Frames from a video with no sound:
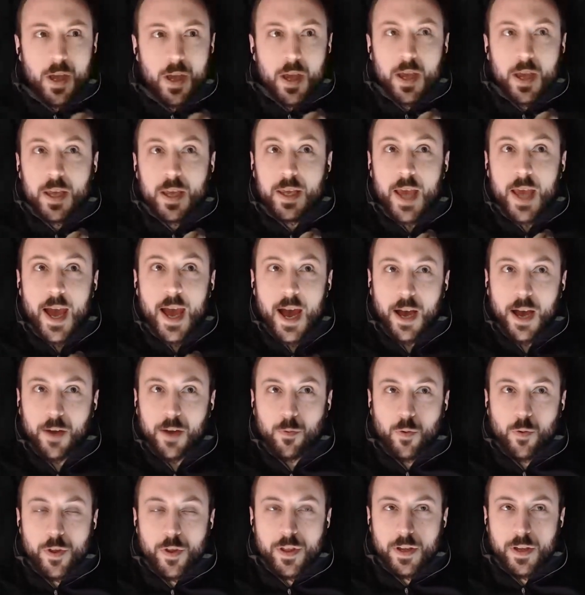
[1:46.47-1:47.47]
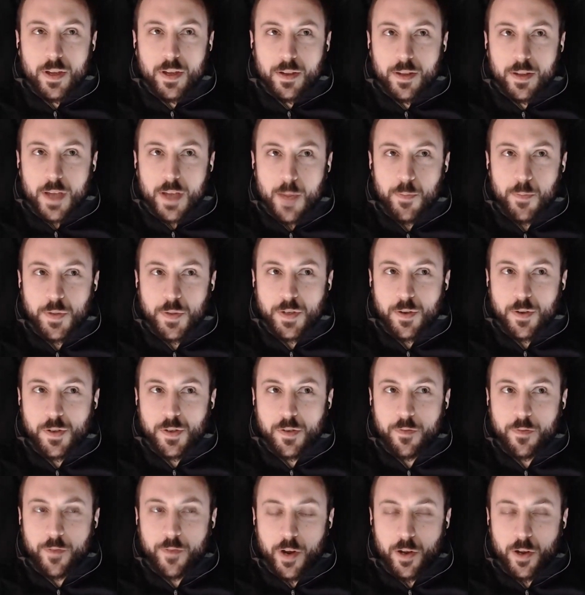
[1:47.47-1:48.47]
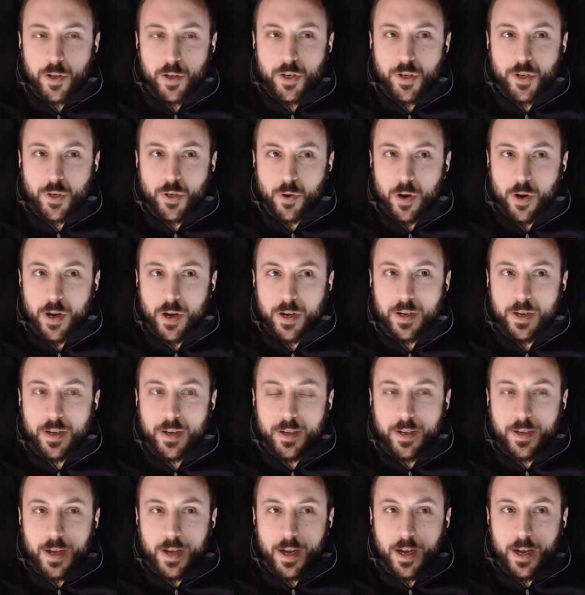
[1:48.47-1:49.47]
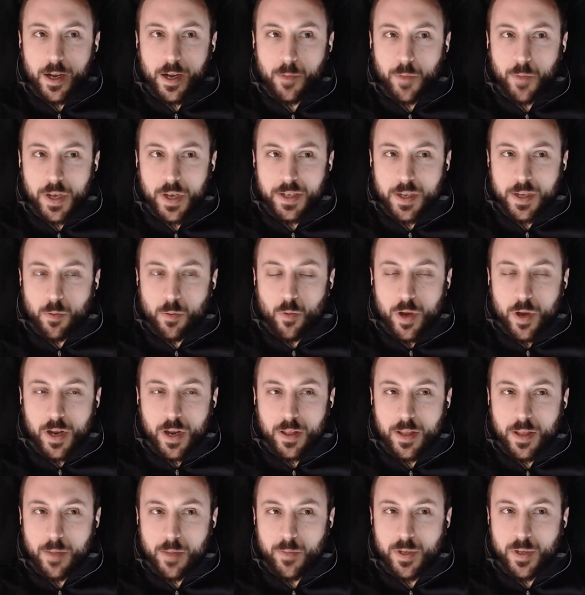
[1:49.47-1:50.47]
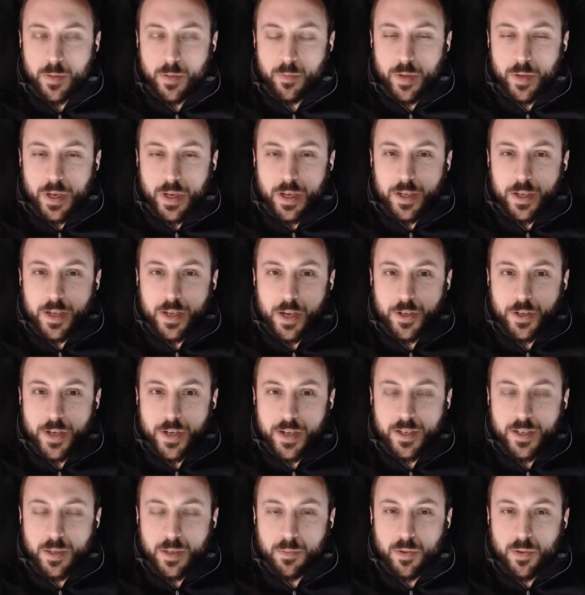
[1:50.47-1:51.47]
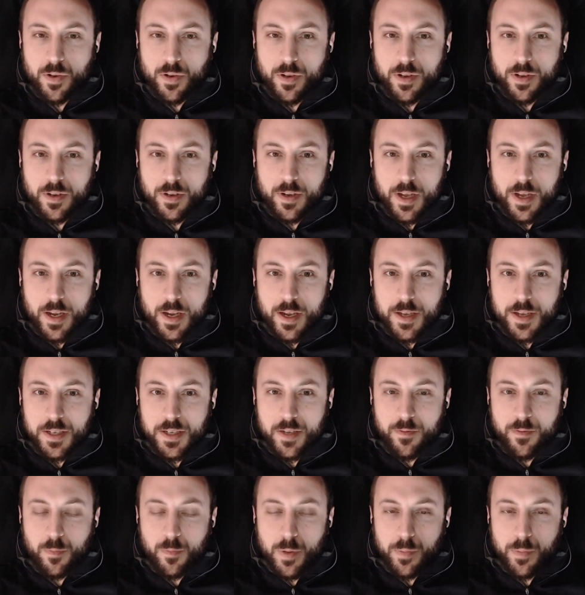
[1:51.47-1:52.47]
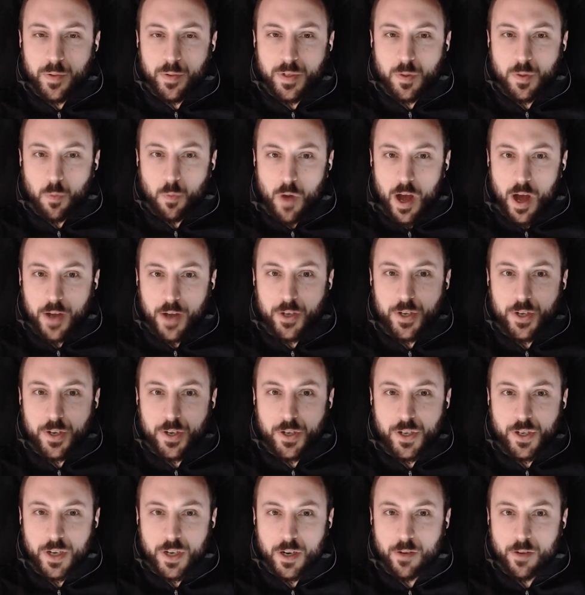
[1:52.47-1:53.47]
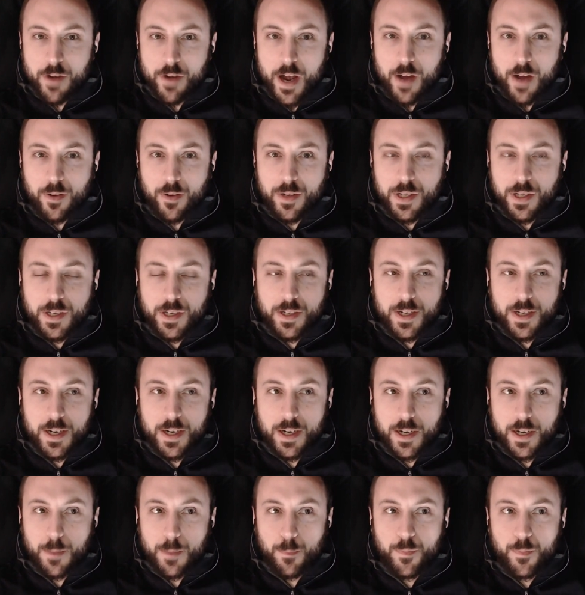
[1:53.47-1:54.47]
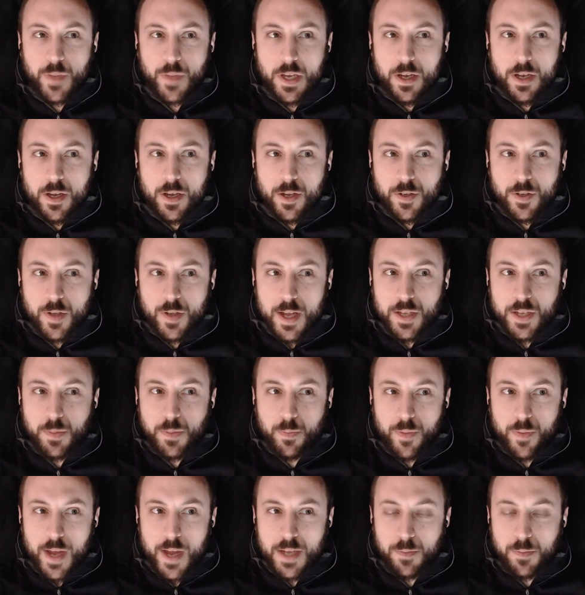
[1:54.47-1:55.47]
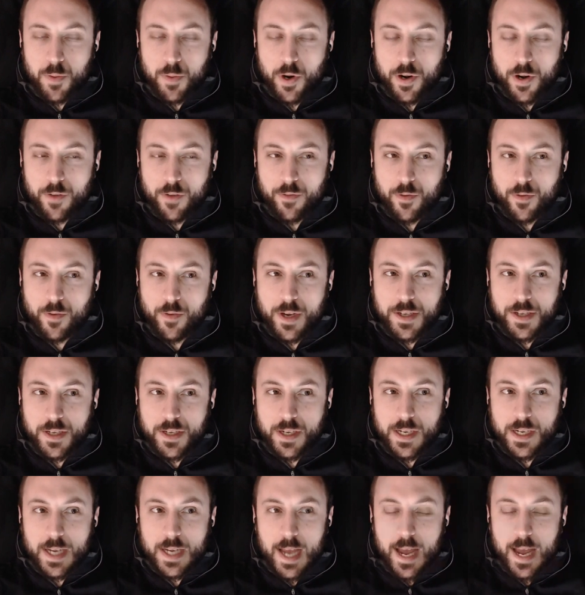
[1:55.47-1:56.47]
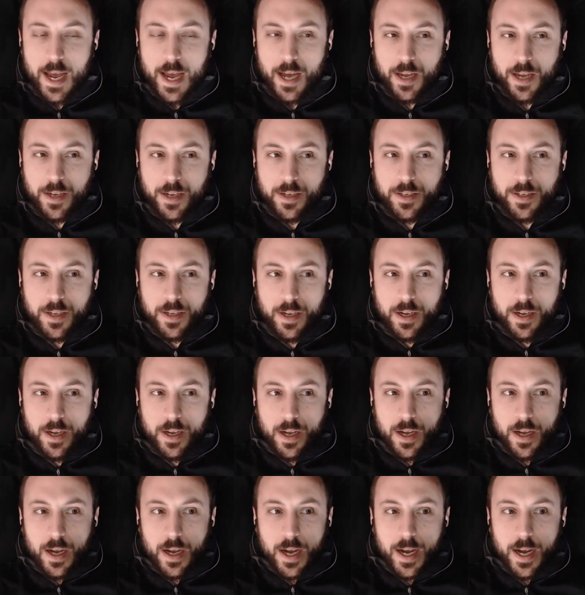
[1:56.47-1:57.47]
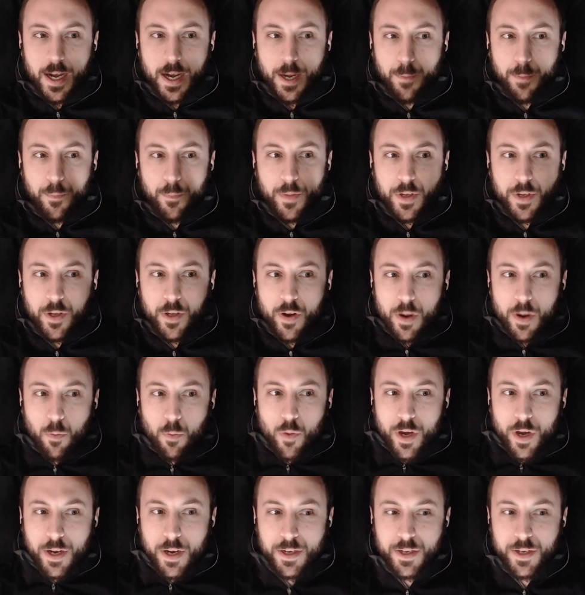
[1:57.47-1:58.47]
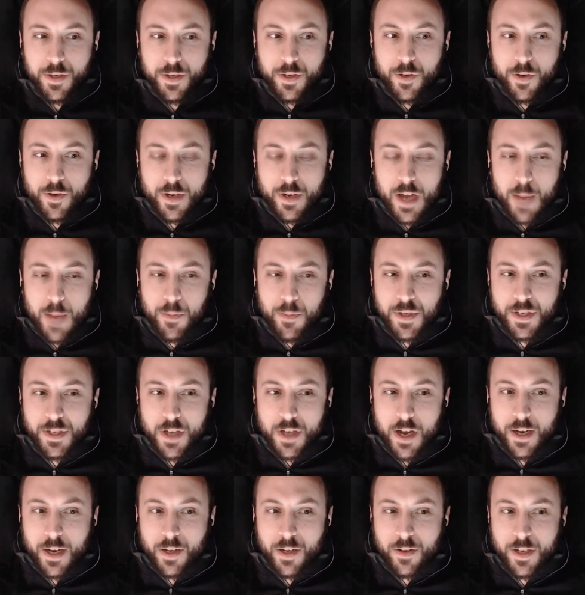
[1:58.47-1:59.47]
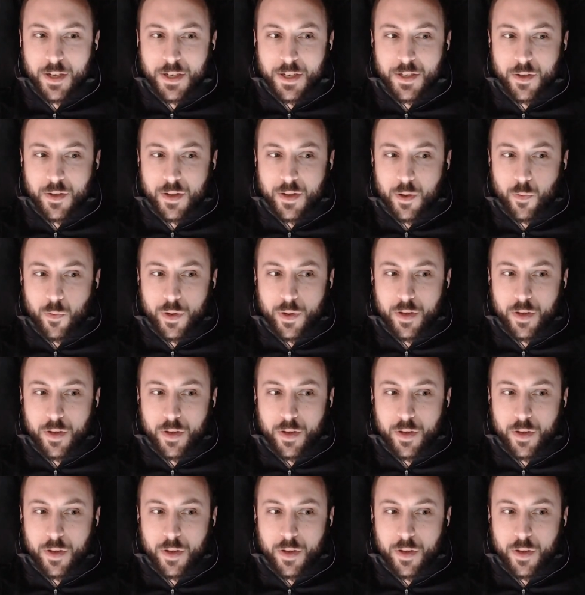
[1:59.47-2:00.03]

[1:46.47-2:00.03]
Yeah, well, the episodes are fairly short because I wanted them to be digestible and easy for people to watch and share around. So that's part of the reason. And, I wanted to do it episodically so that we